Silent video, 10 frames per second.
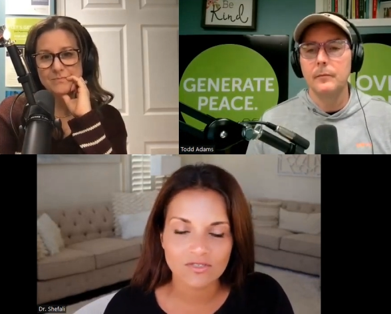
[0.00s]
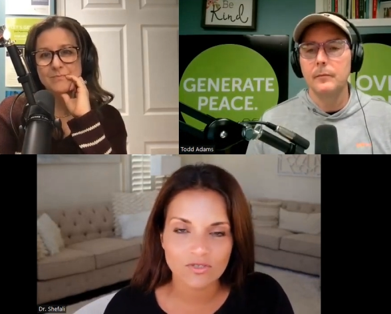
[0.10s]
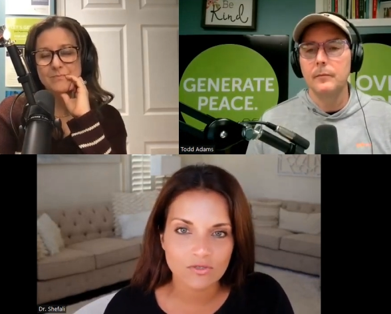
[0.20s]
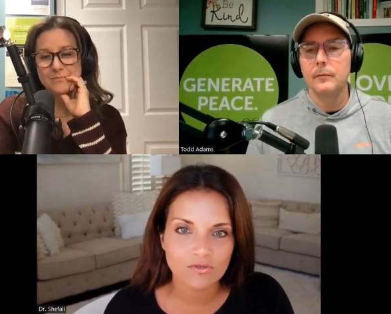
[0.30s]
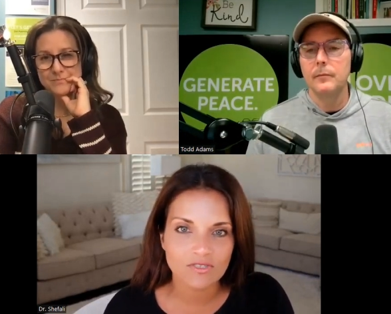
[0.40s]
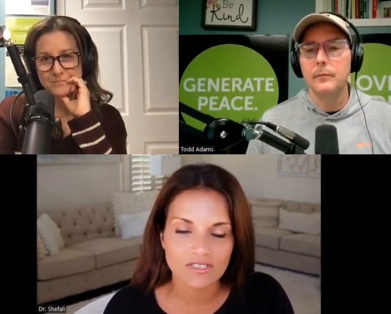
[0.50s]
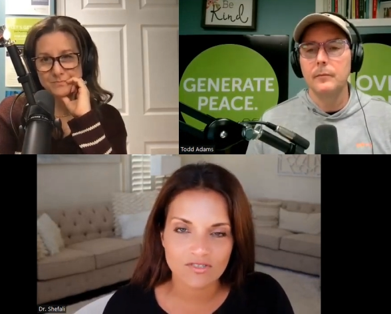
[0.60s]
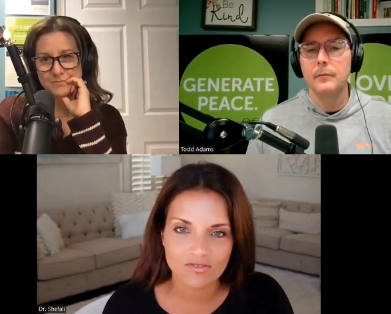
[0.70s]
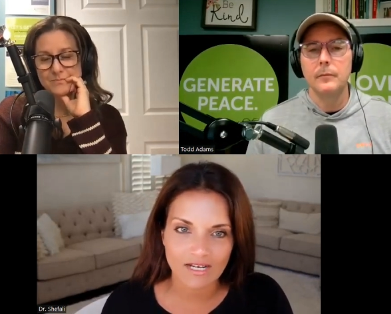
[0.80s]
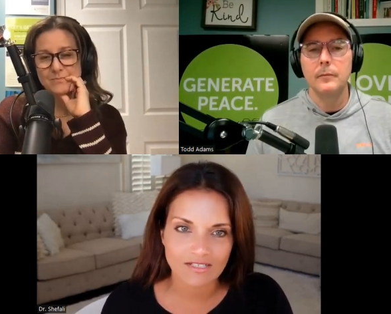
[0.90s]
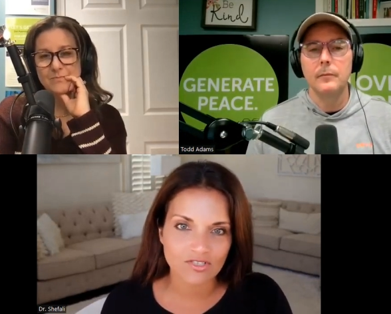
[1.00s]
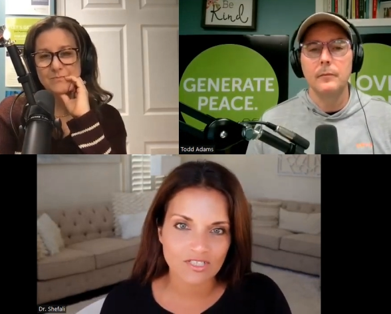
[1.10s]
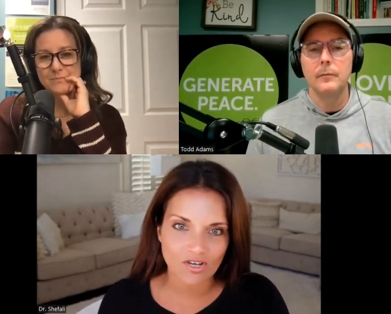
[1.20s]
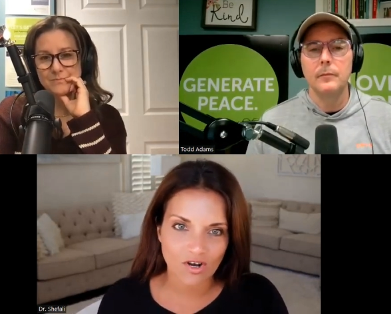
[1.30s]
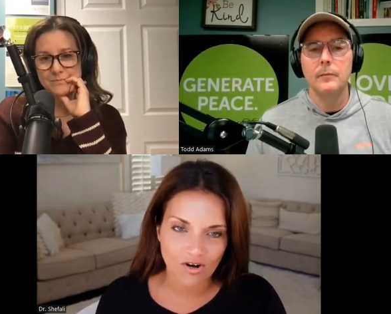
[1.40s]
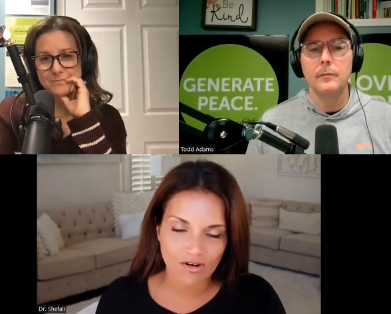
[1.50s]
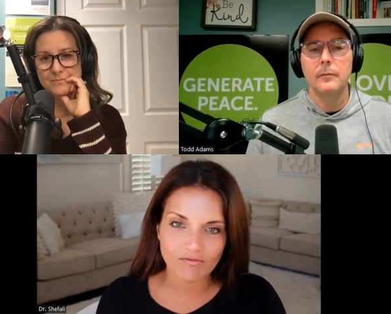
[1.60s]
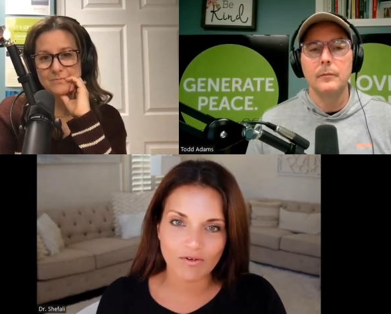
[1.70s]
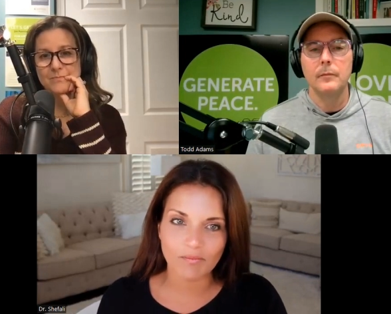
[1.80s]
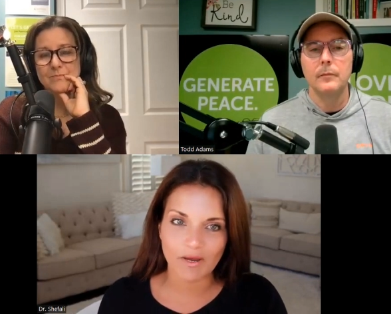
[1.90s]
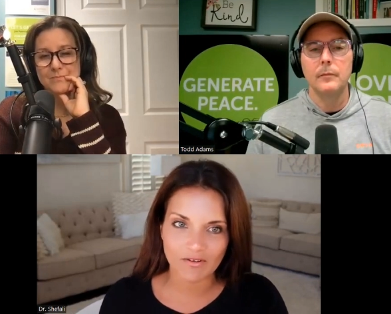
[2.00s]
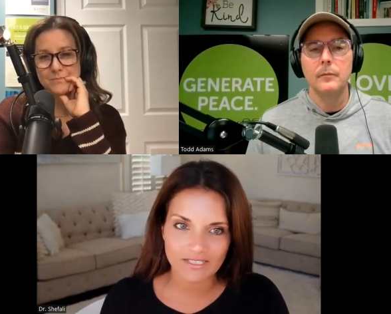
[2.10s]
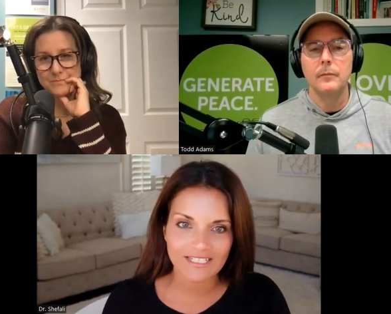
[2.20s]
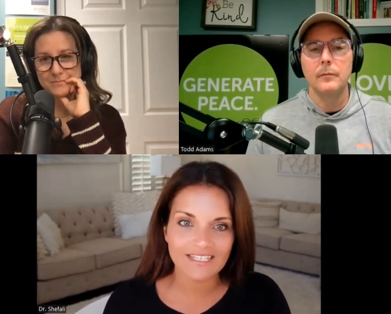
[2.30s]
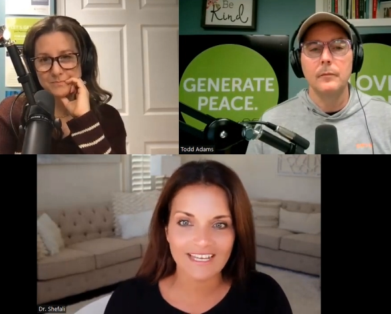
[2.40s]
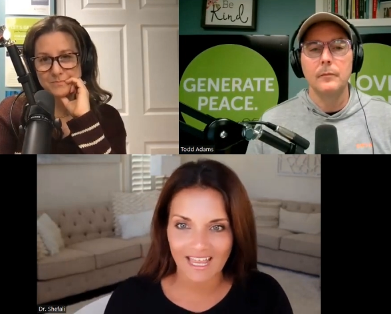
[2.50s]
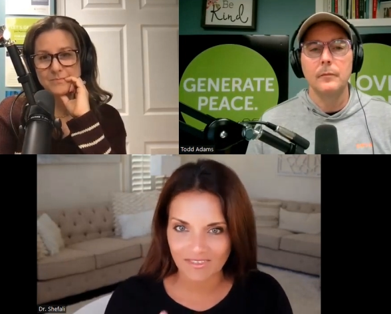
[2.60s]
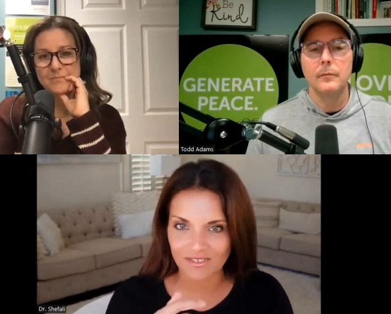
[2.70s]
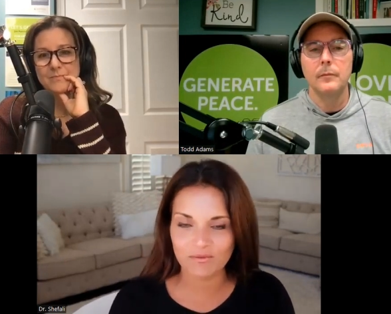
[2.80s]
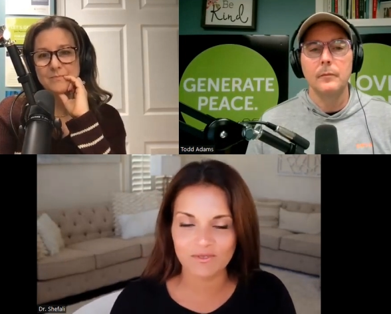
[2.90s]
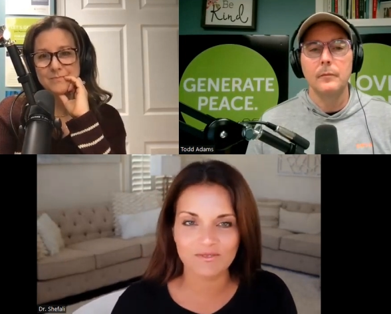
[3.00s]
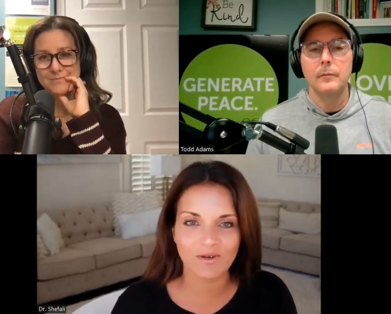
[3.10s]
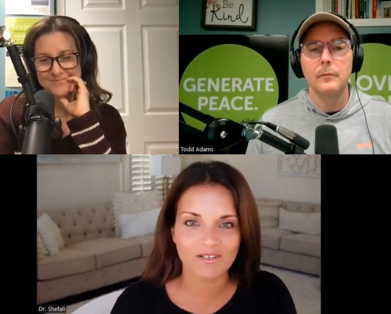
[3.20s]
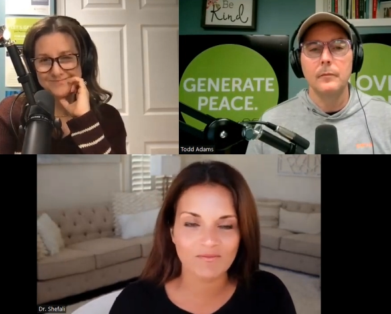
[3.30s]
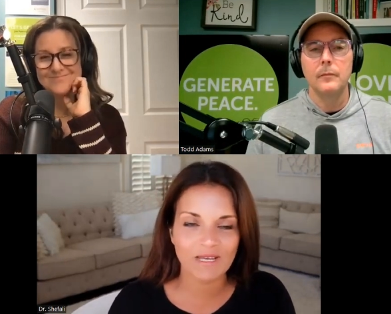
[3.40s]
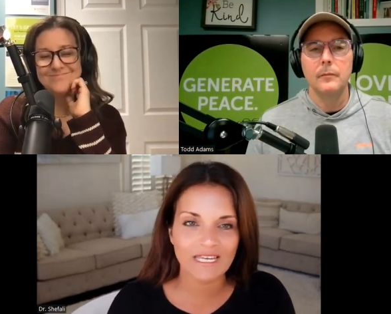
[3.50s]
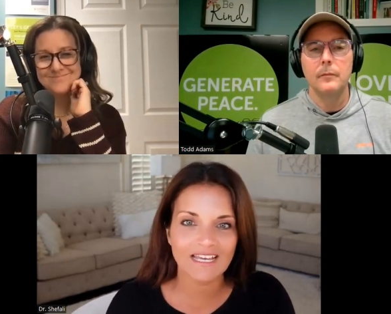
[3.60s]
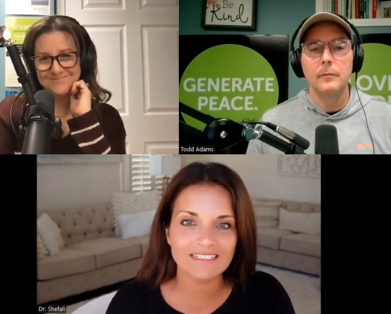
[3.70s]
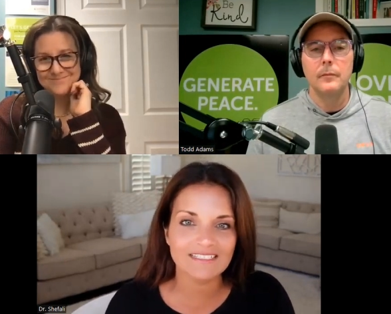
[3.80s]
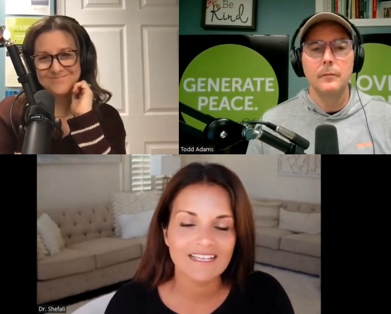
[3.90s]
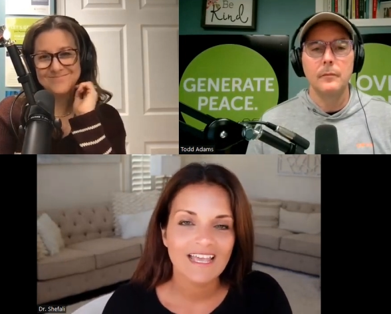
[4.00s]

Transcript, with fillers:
Speaker 1: tools, and strategies are for parenting. Kathy was one of my guests.